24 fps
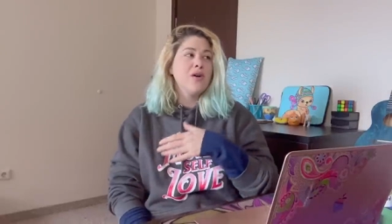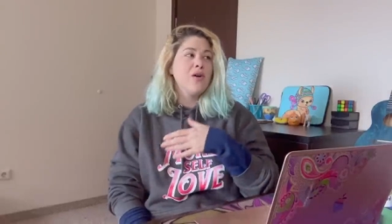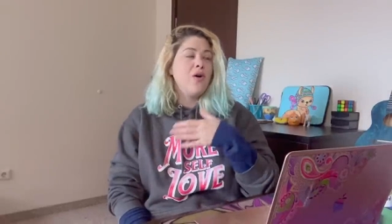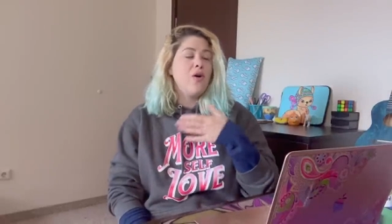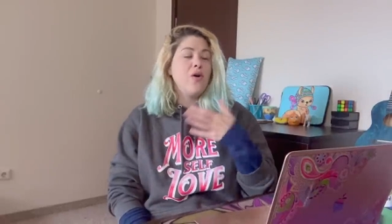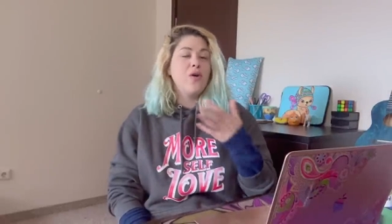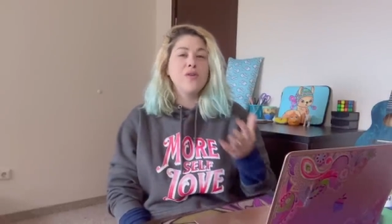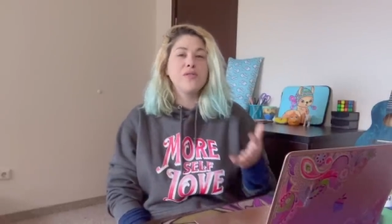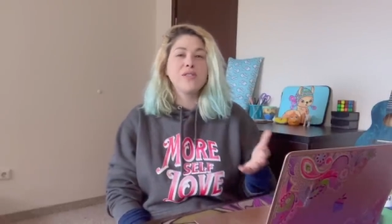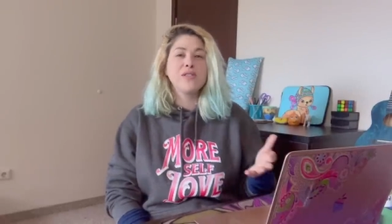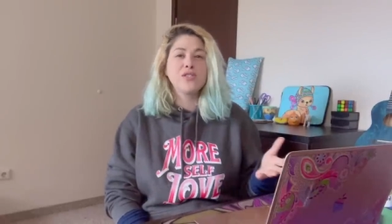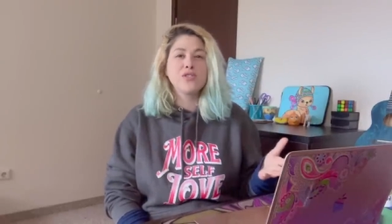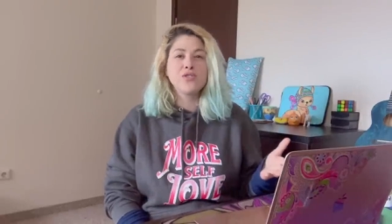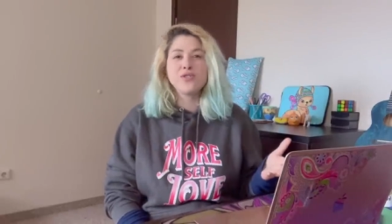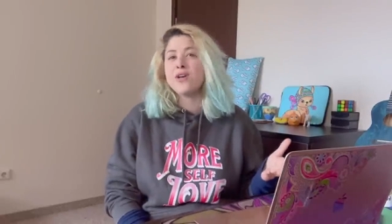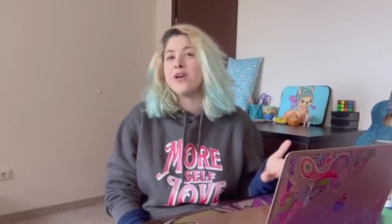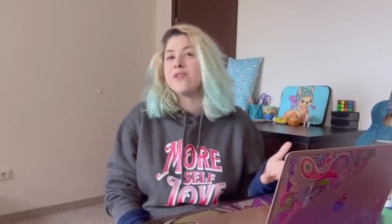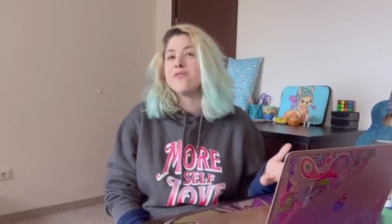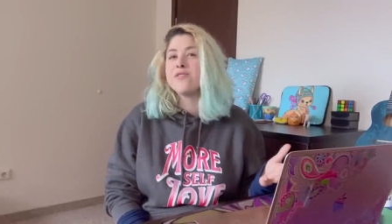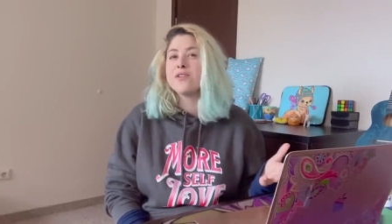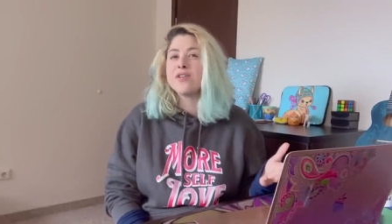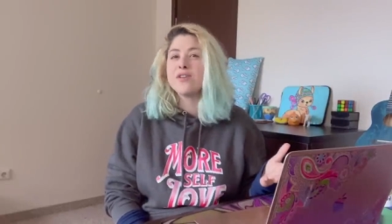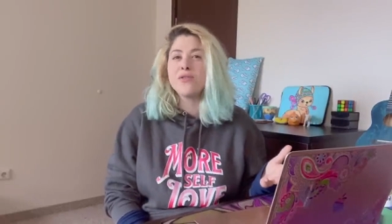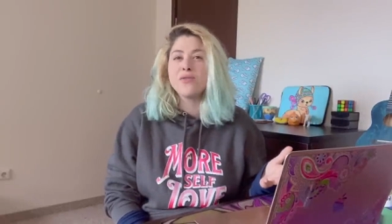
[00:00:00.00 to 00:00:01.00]
all this
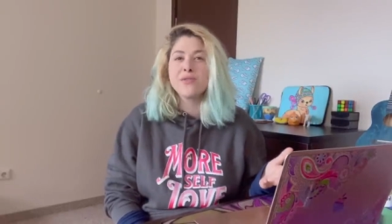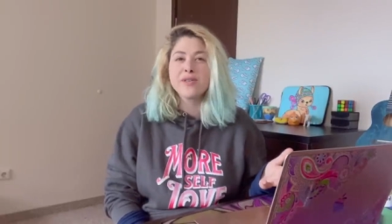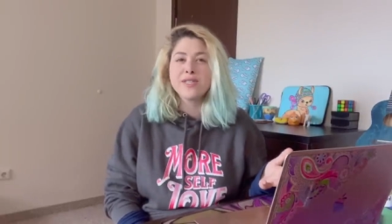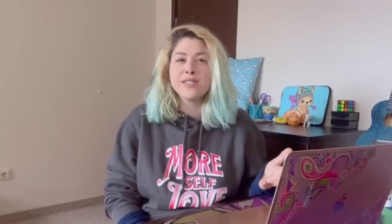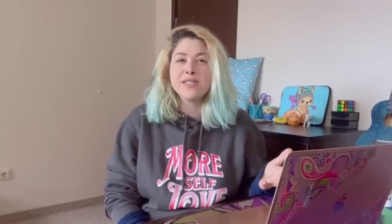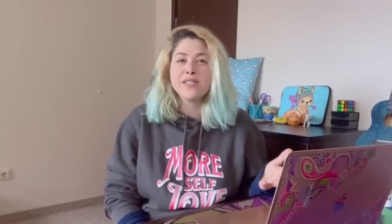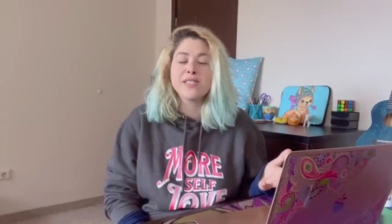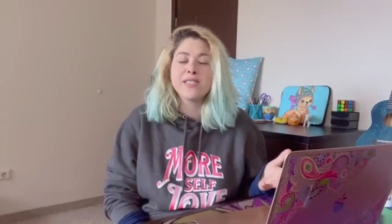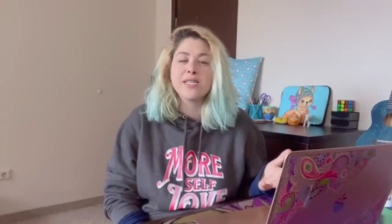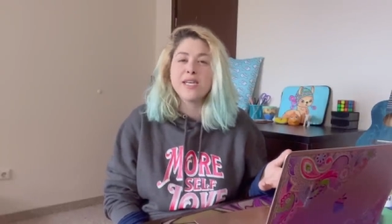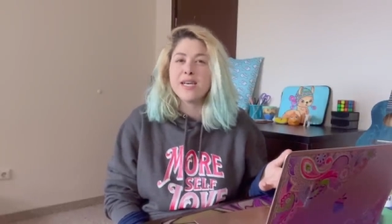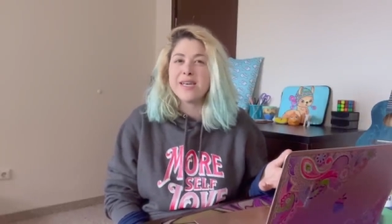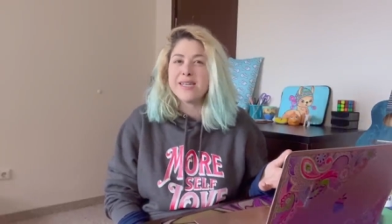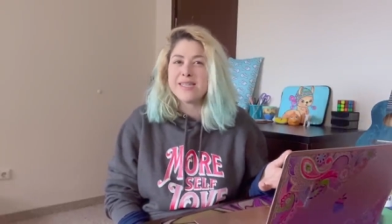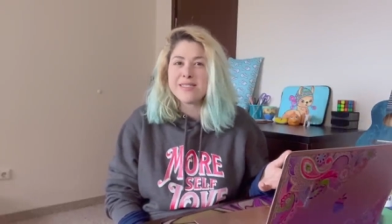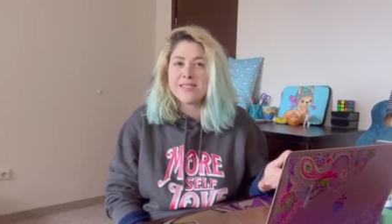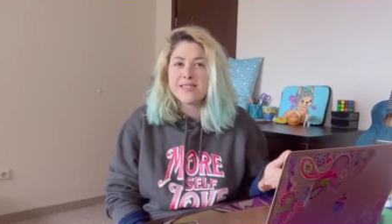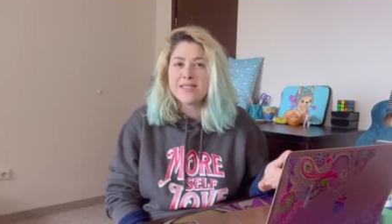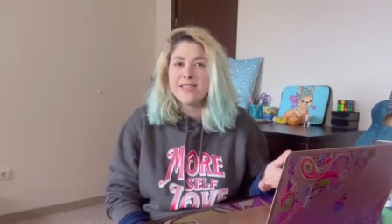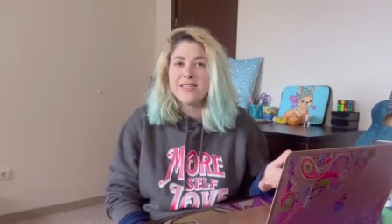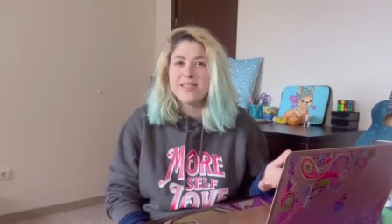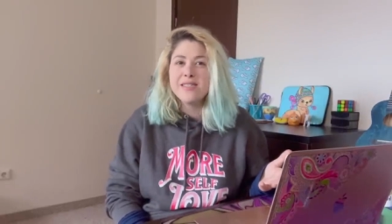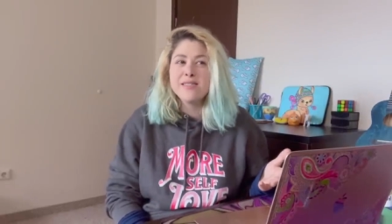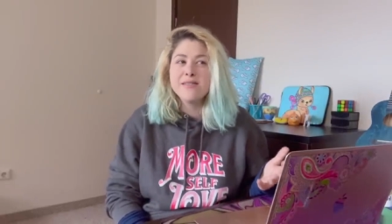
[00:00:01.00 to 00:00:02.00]
traffic going into
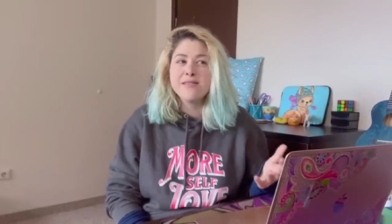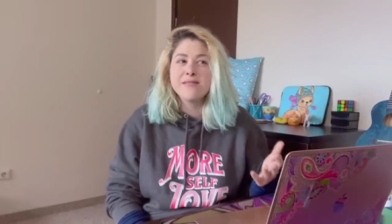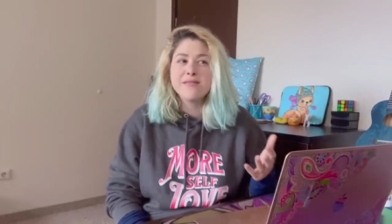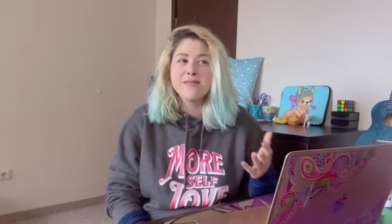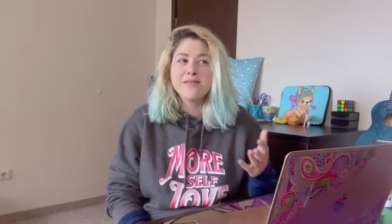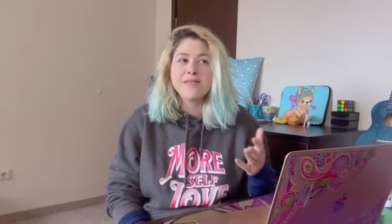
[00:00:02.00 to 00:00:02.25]
Etsy